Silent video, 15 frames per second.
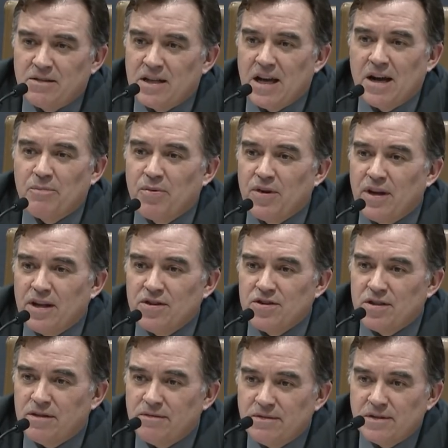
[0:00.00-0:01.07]

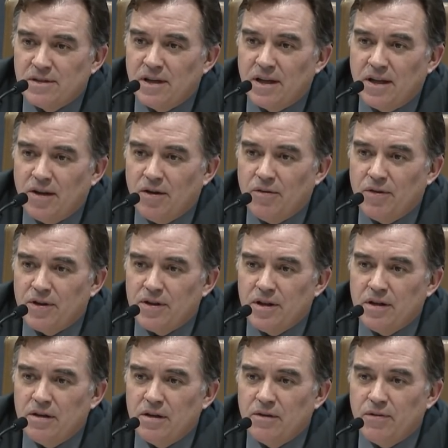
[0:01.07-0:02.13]
comprehension, you know,
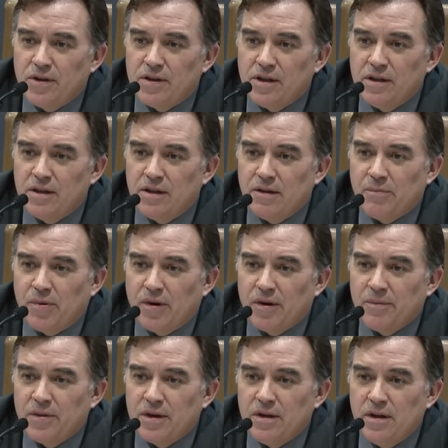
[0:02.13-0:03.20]
within the
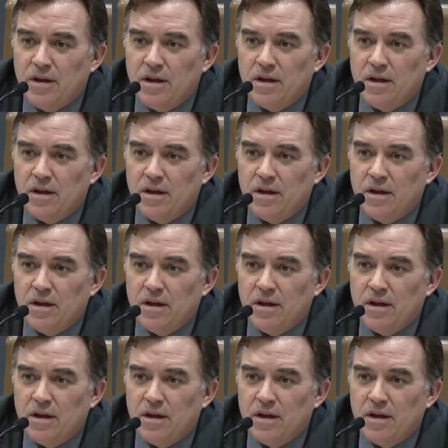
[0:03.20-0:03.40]
department?